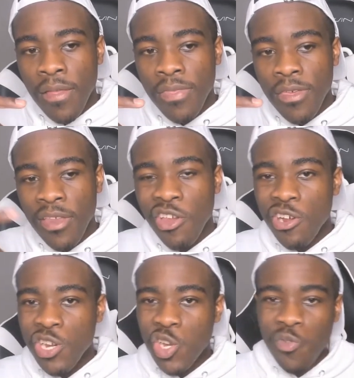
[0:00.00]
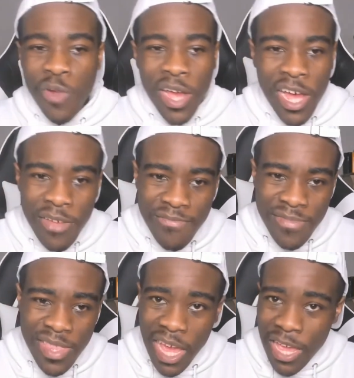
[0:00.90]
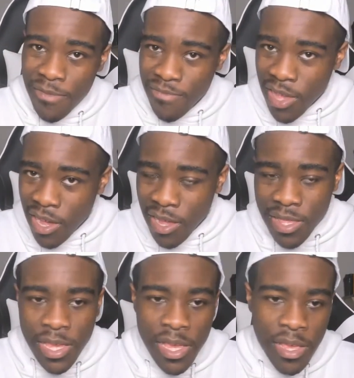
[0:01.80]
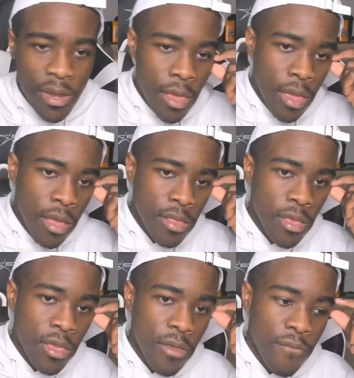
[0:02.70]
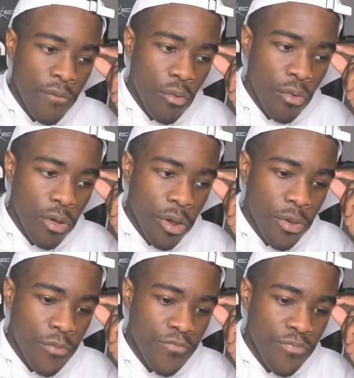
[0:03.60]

the nursery rhyme type content, looking for,